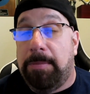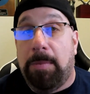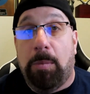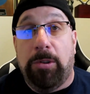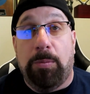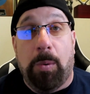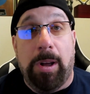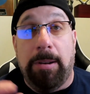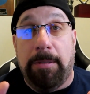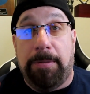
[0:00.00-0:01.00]
was
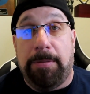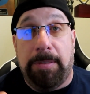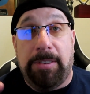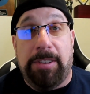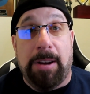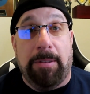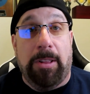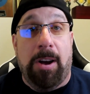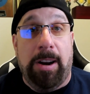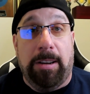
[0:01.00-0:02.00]
one of several
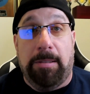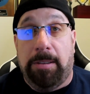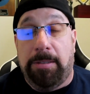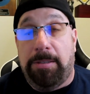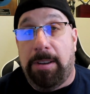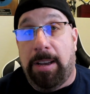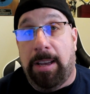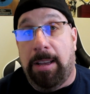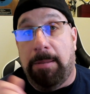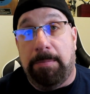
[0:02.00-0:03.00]
articles, outlining